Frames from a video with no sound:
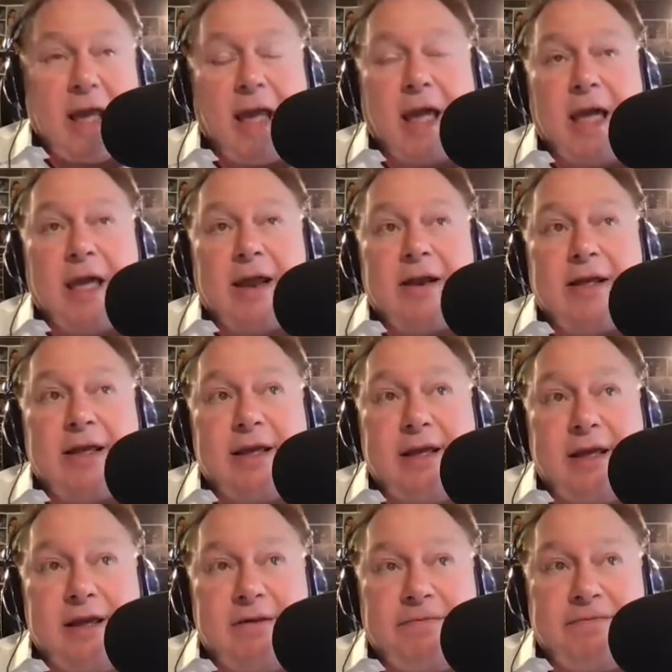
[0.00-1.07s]
And
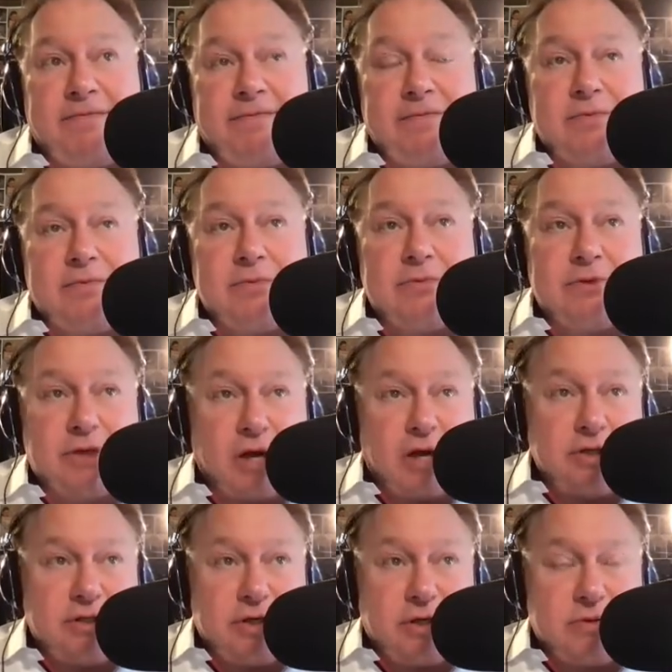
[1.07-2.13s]
if
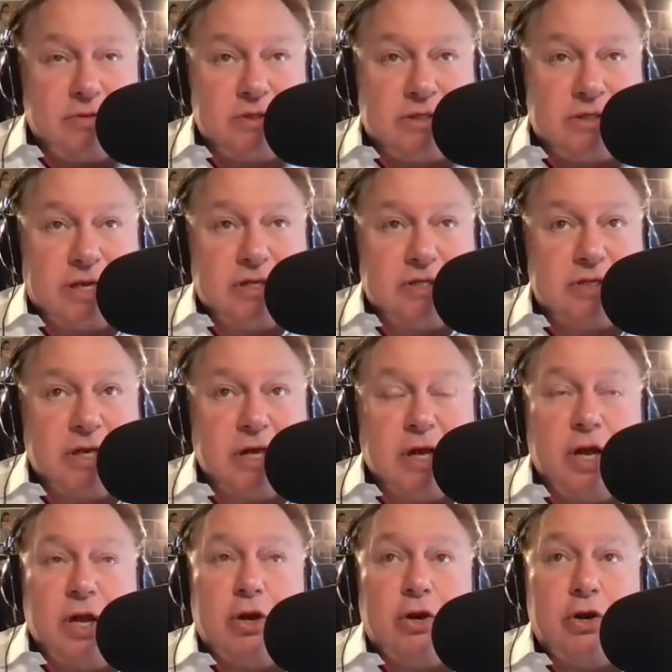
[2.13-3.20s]
John Jones says,
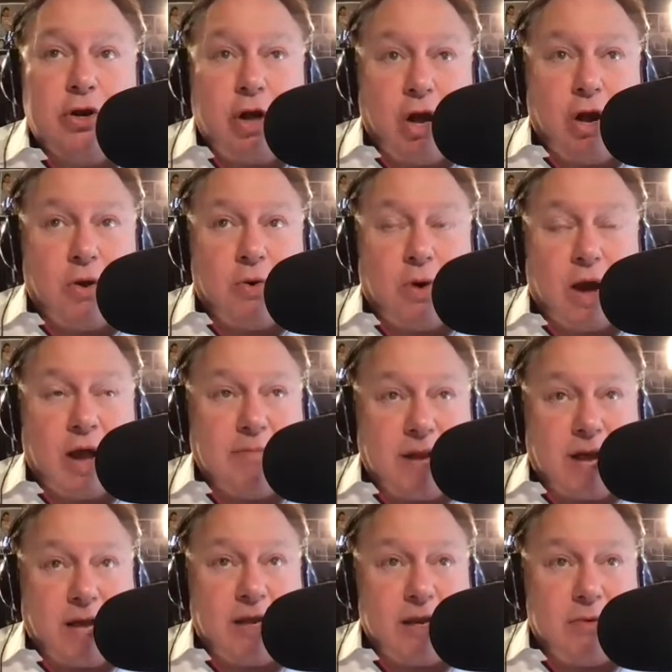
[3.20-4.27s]
no, I'm
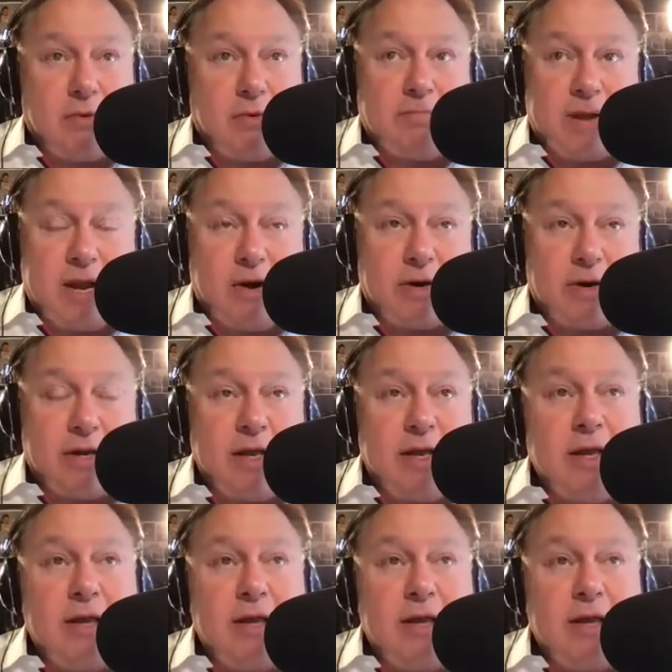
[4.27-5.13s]
not going to repair it,